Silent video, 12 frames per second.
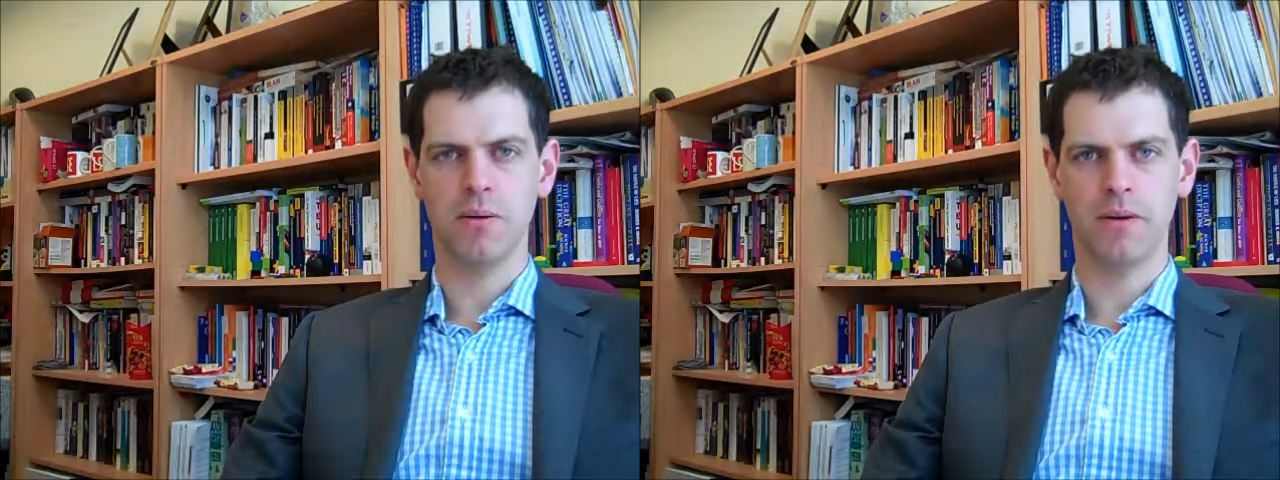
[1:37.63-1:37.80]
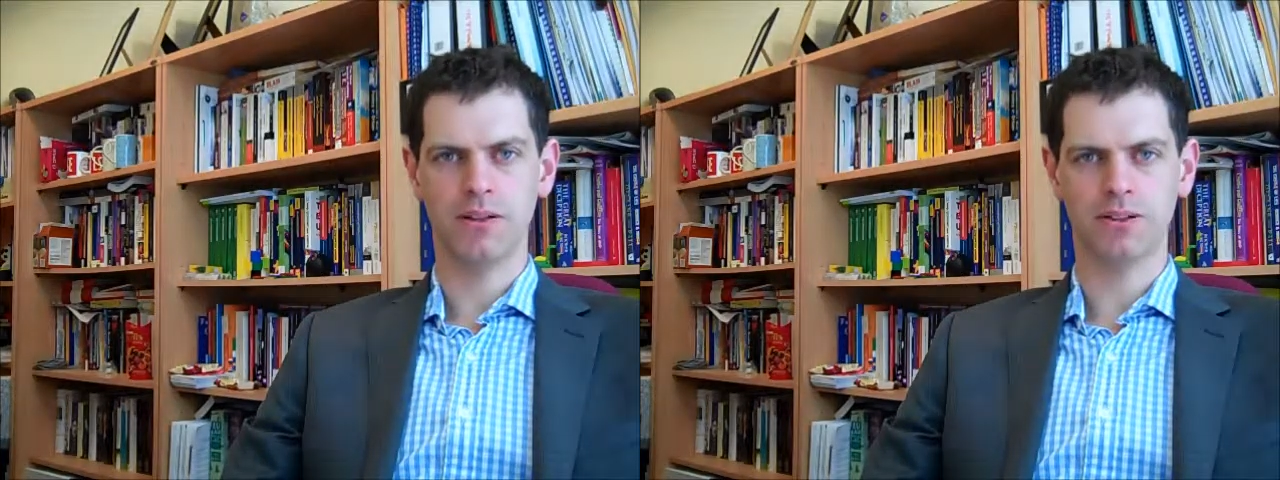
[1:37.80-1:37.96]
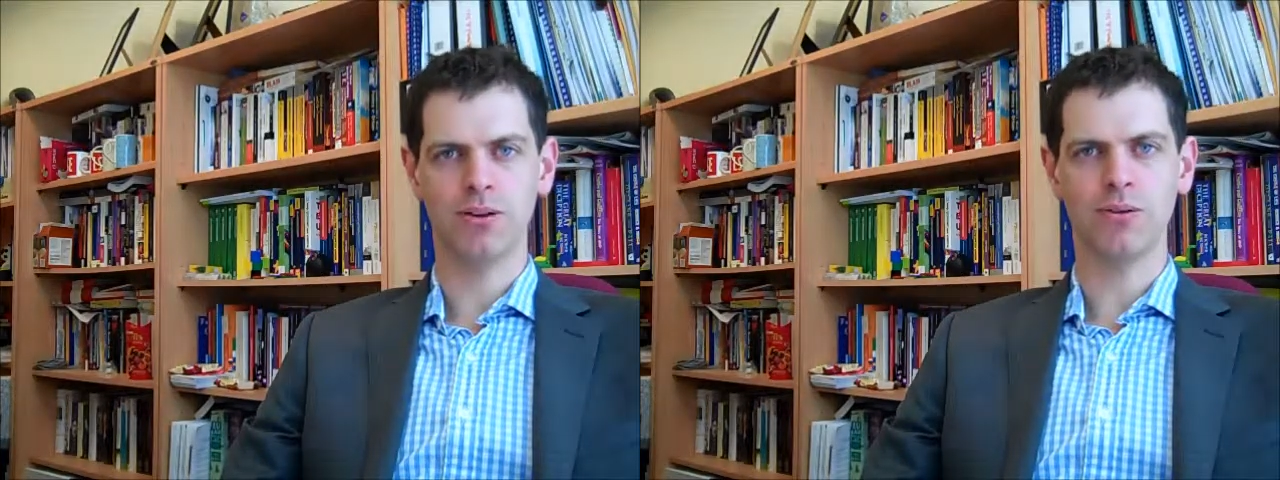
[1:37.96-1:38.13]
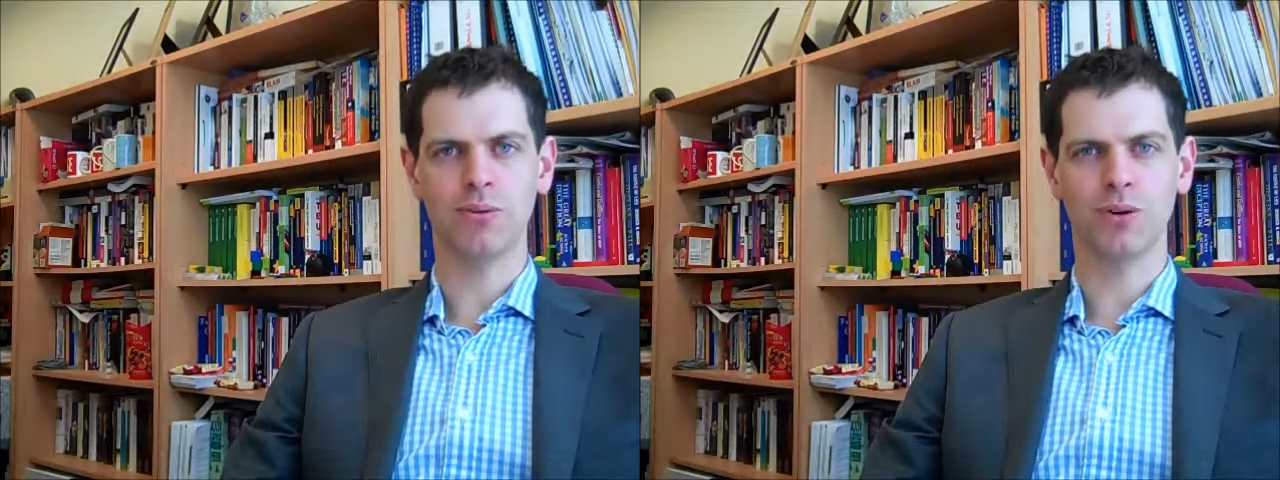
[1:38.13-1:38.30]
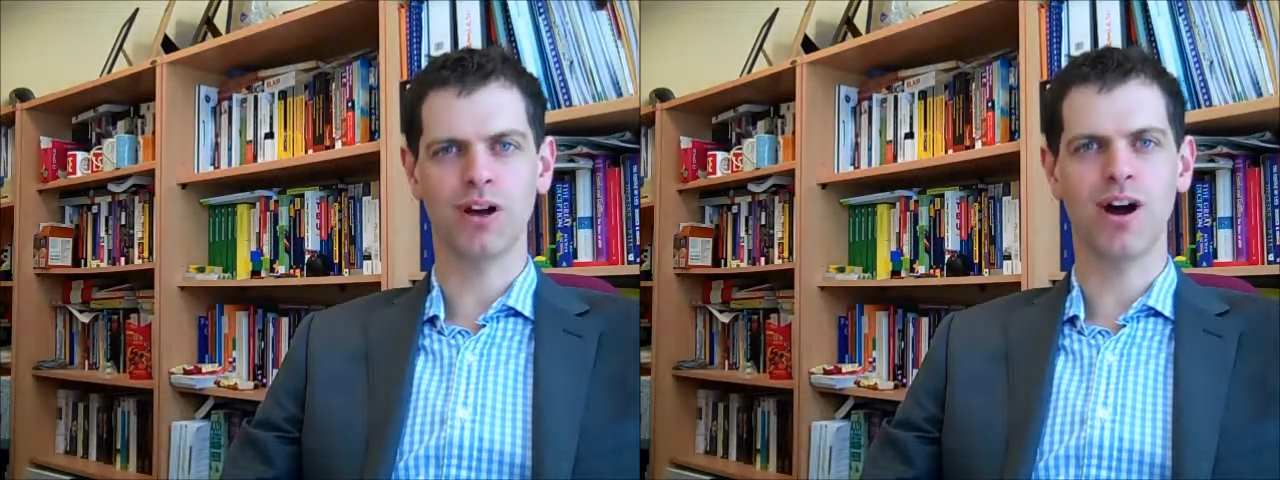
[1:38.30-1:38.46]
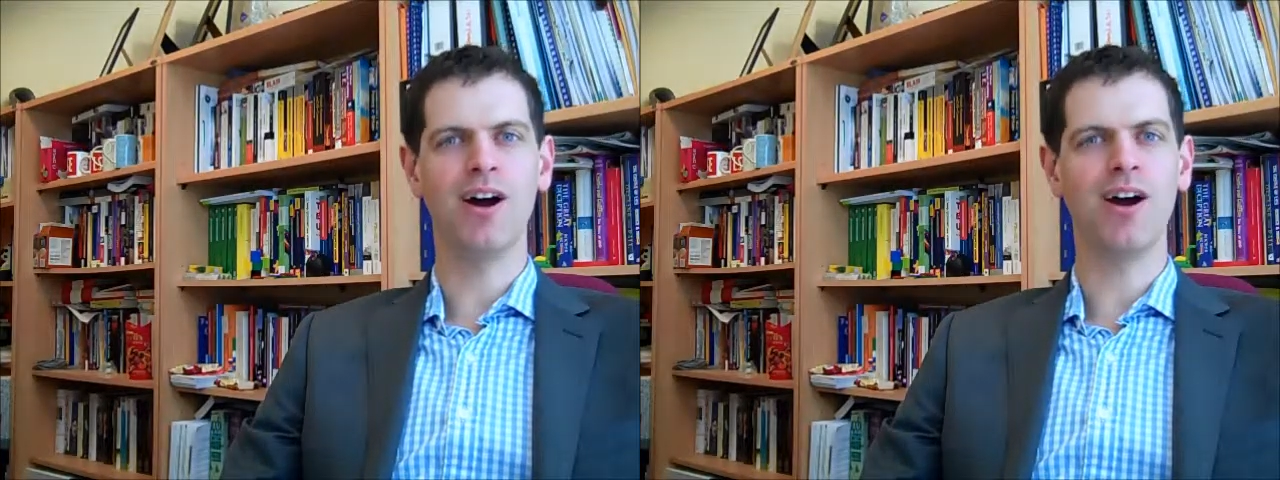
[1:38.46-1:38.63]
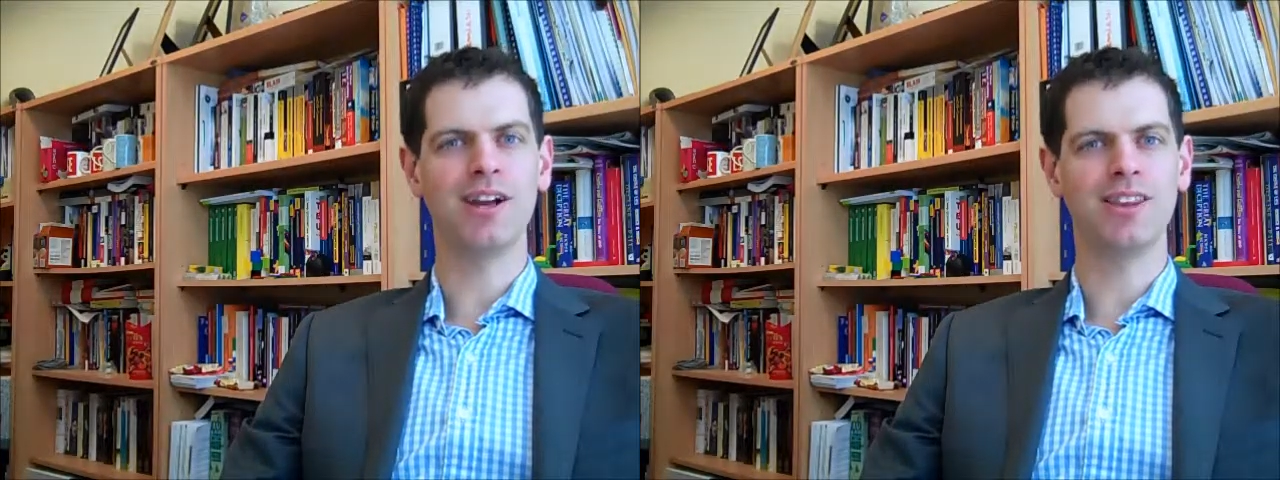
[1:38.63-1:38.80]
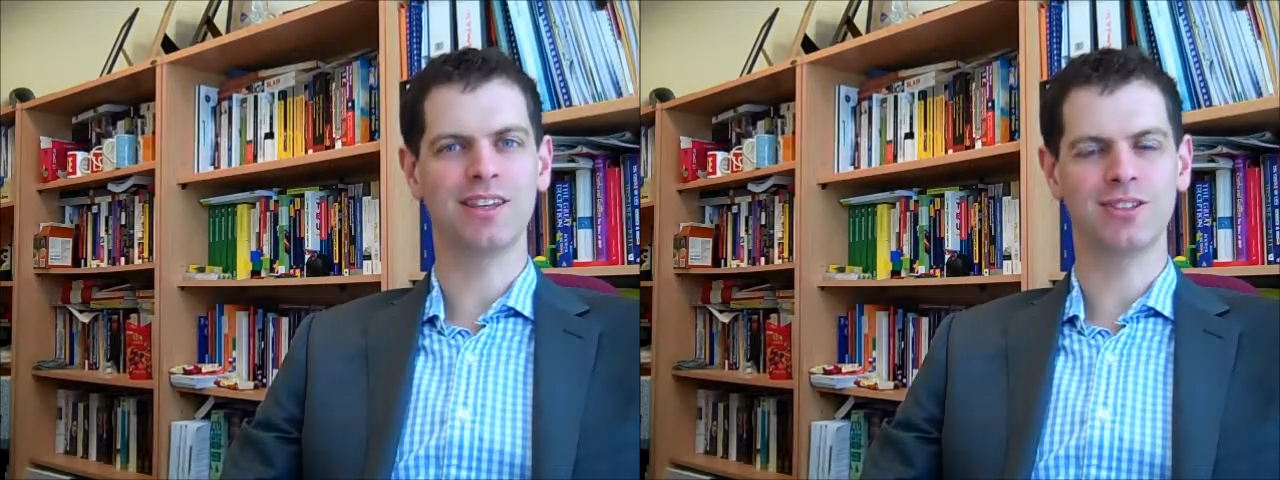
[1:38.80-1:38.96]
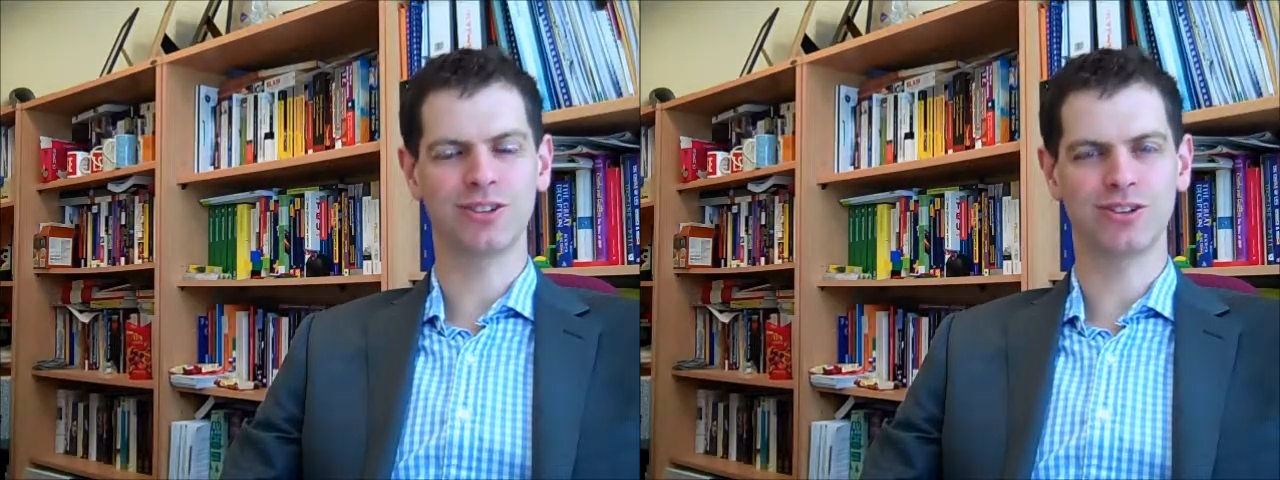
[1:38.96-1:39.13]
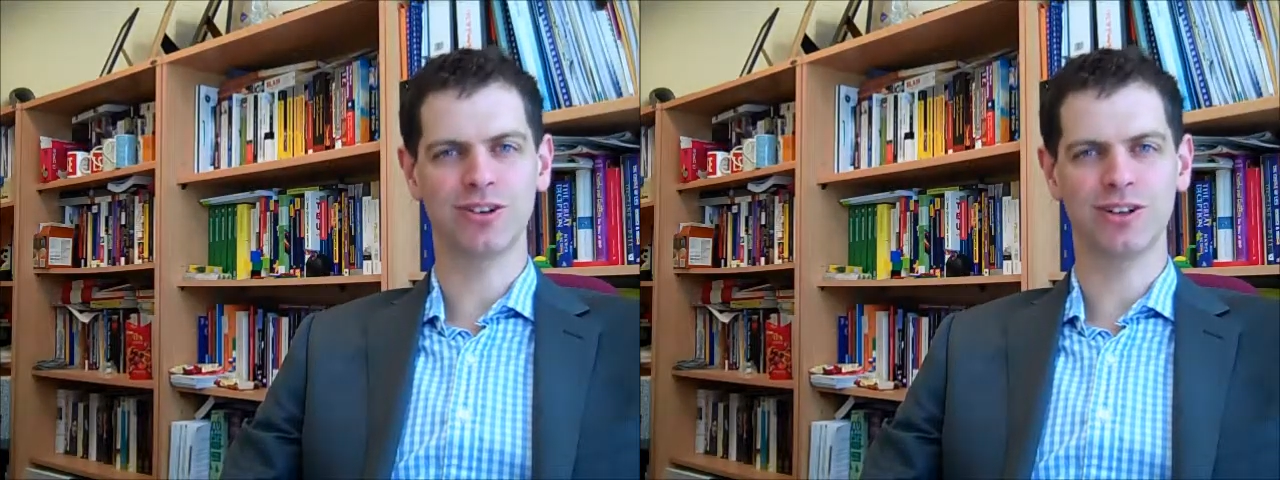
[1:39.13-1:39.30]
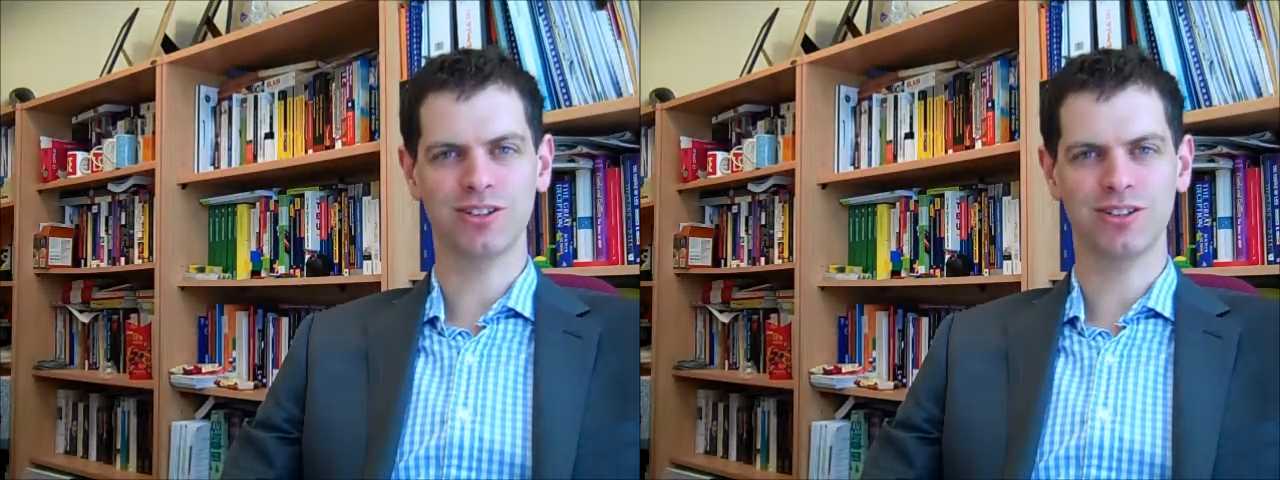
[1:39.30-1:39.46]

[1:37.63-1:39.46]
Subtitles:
it's not what I, the instructor,